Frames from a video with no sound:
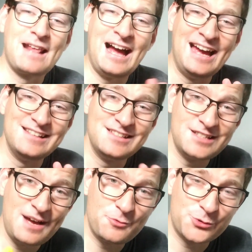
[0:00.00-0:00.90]
I
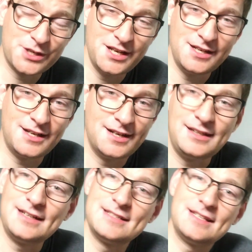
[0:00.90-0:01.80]
stopped working on it.
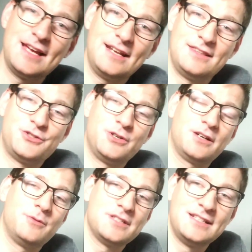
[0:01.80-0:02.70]
I decided the
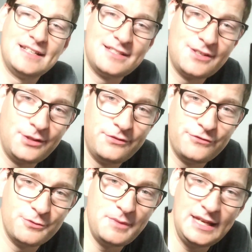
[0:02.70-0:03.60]
trick wasn't necessarily
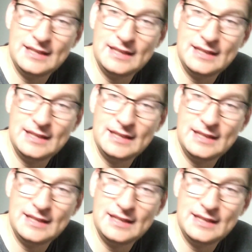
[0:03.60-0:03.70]
for me,